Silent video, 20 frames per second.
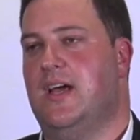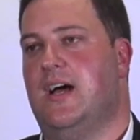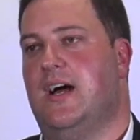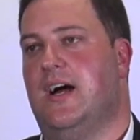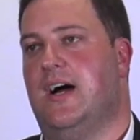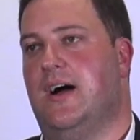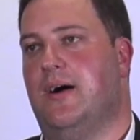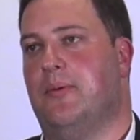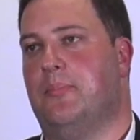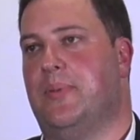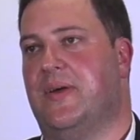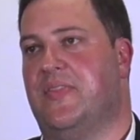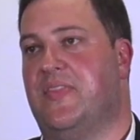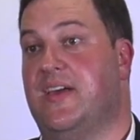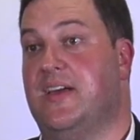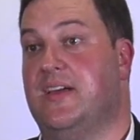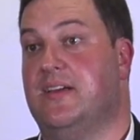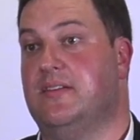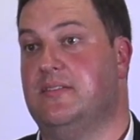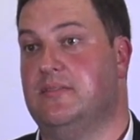But
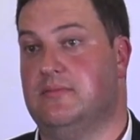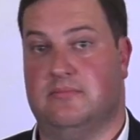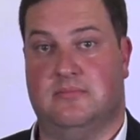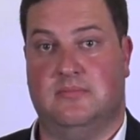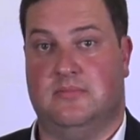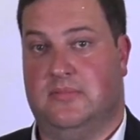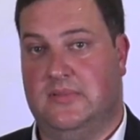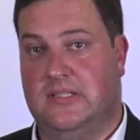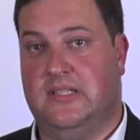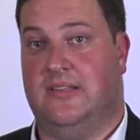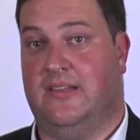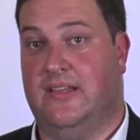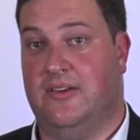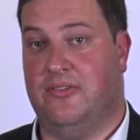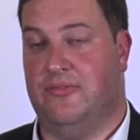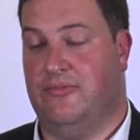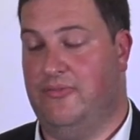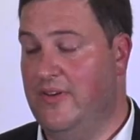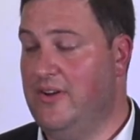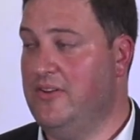they're a
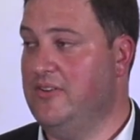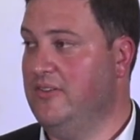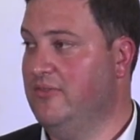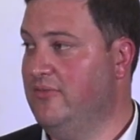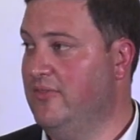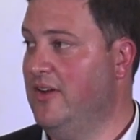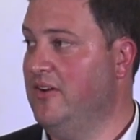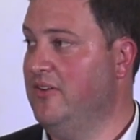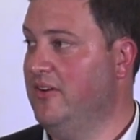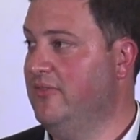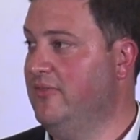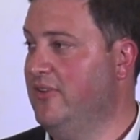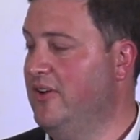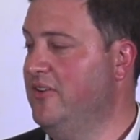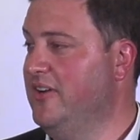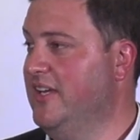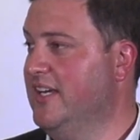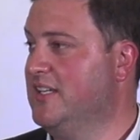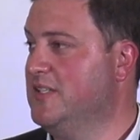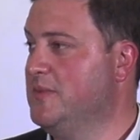very, very,
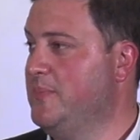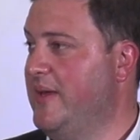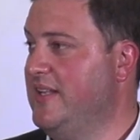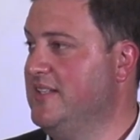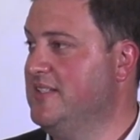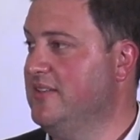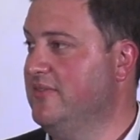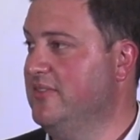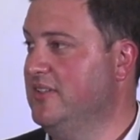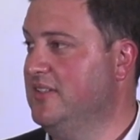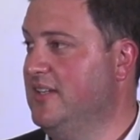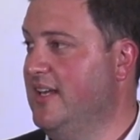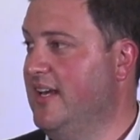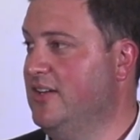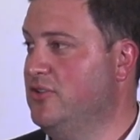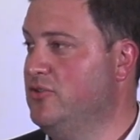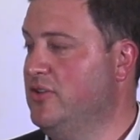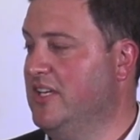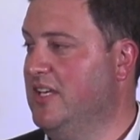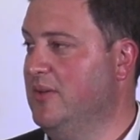very expensive
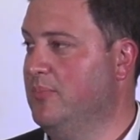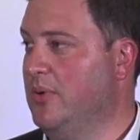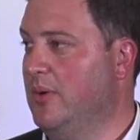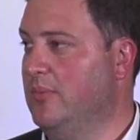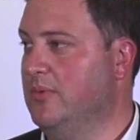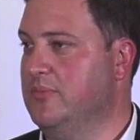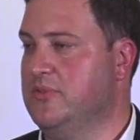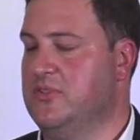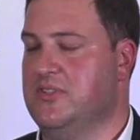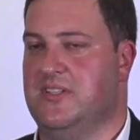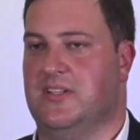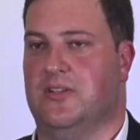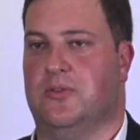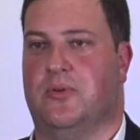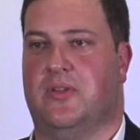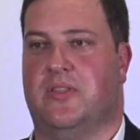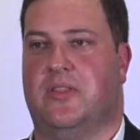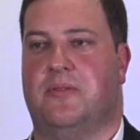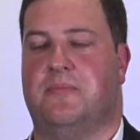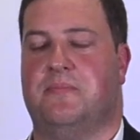and tricky problem to deal
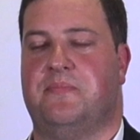with.